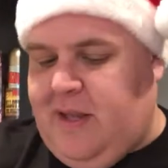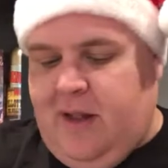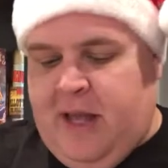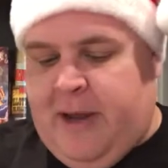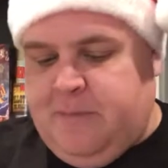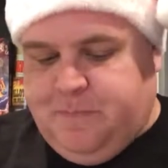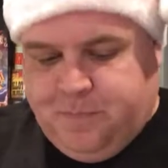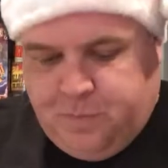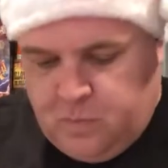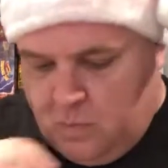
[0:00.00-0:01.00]
that a lot.
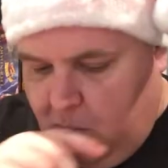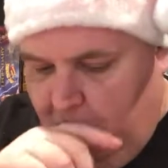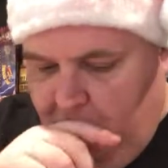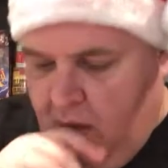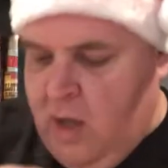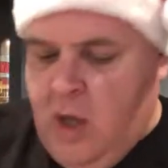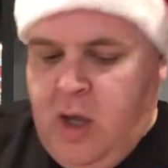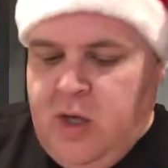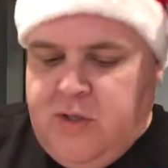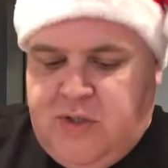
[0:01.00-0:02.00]

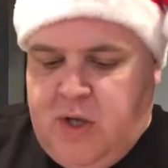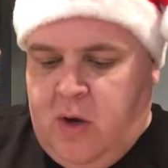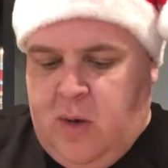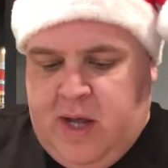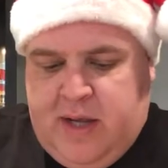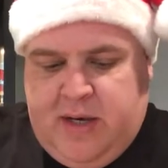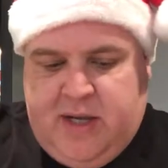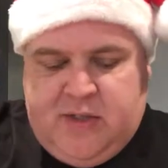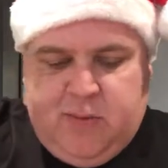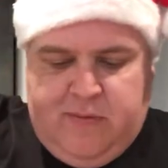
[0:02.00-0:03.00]
So
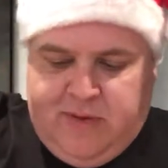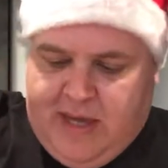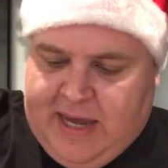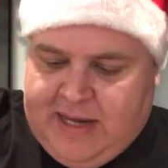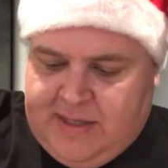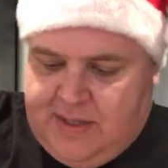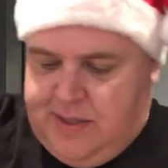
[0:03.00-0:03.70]
next we've got,